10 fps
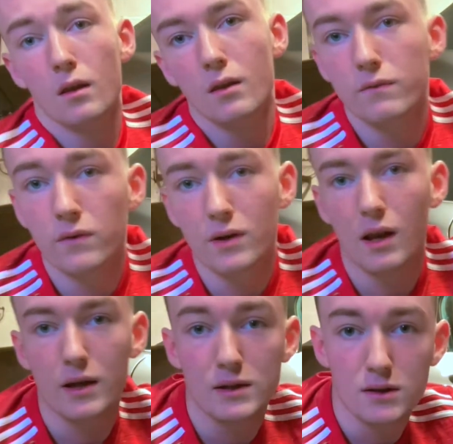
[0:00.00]
the final
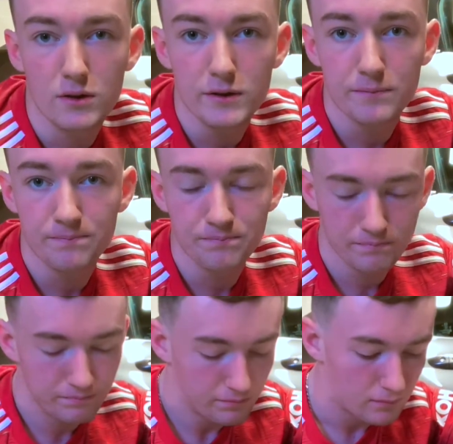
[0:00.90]
exercise
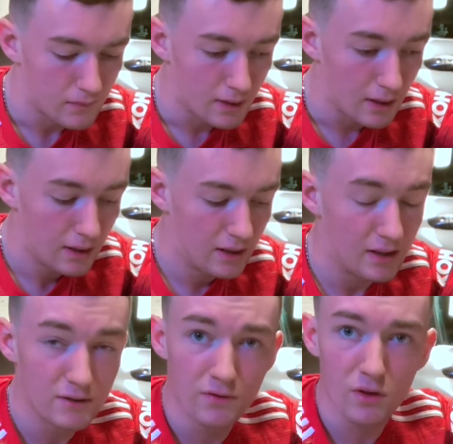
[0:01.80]

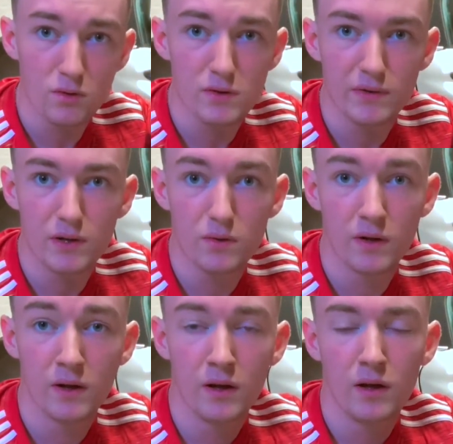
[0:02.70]
is for those of you
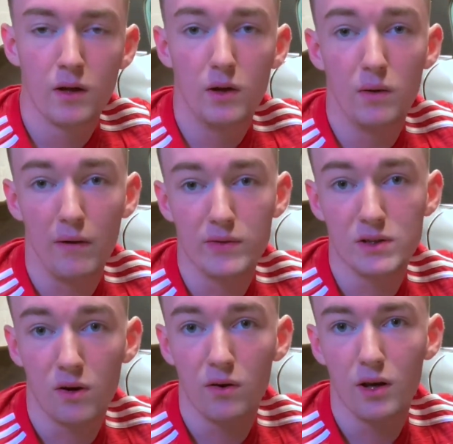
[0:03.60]
who have a
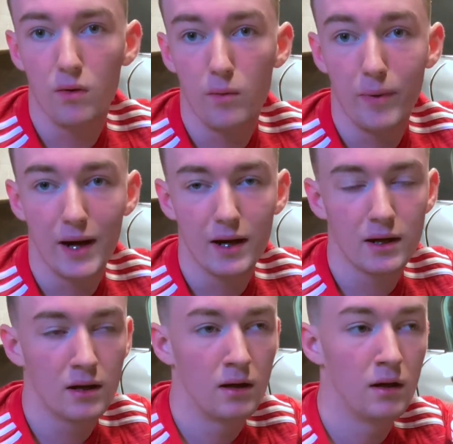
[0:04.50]
tight lower back,
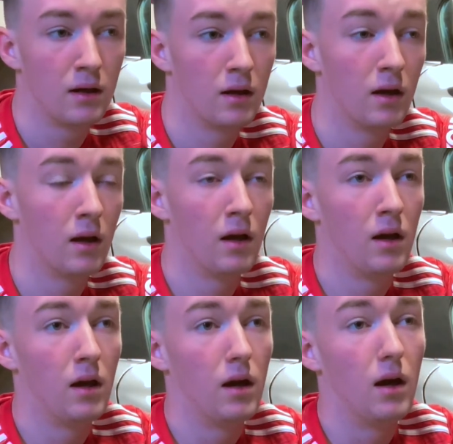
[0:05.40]

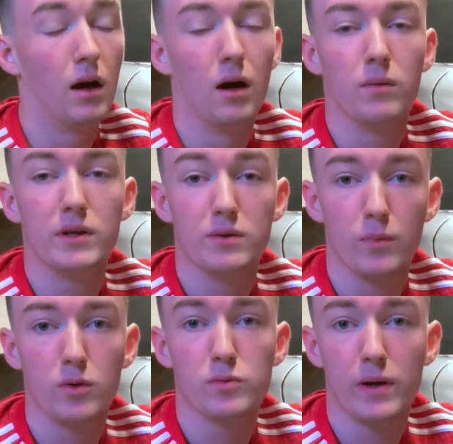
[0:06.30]
which is
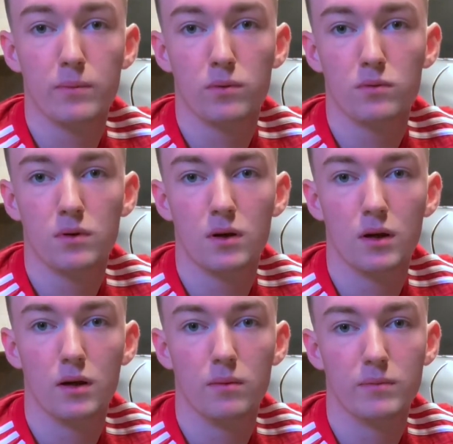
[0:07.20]
most people.
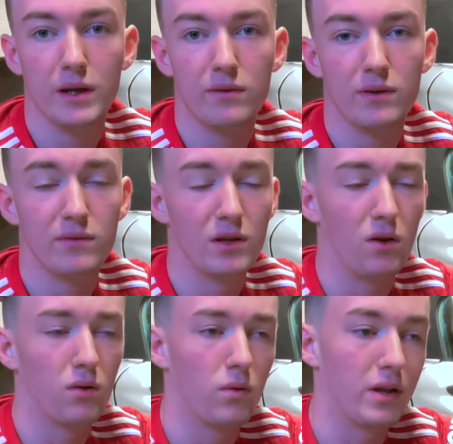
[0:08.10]
Even if you don't
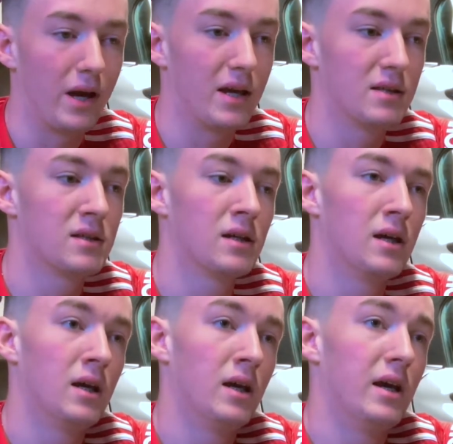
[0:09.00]
know what that is,
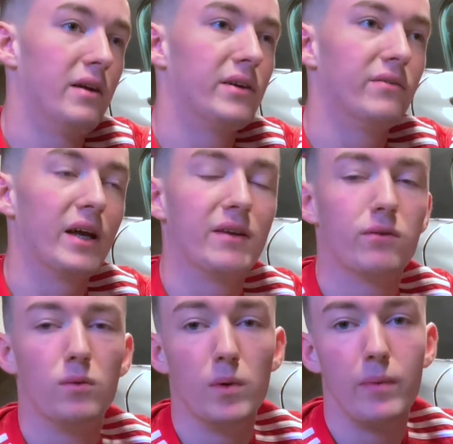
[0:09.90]
if you have any
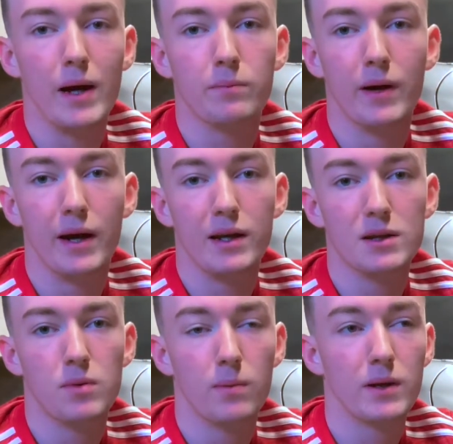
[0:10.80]
form of back pain, it's
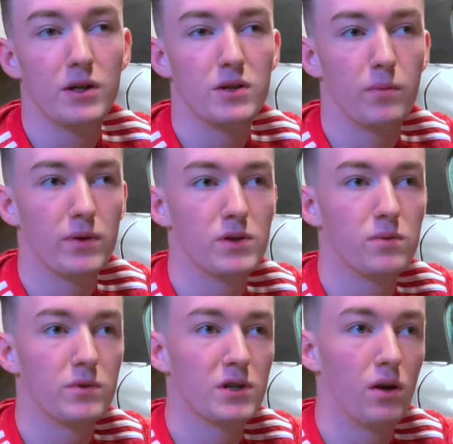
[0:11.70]
probably because you're putting too
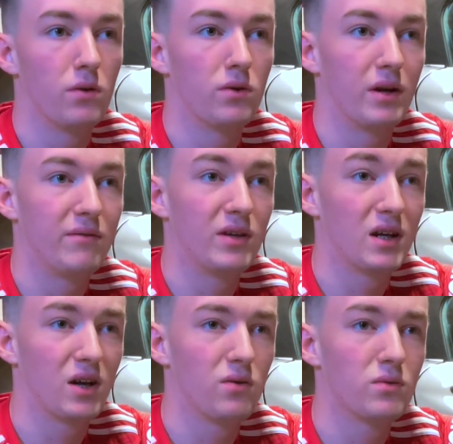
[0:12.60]
much load on either your
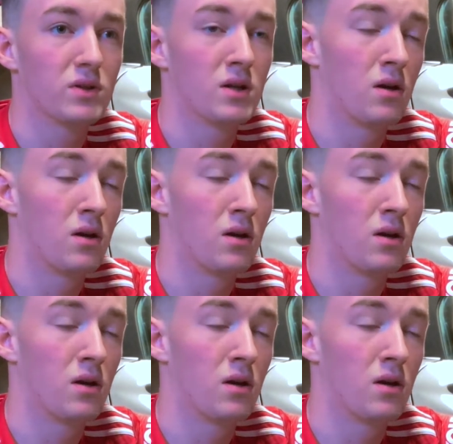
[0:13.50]
glutes.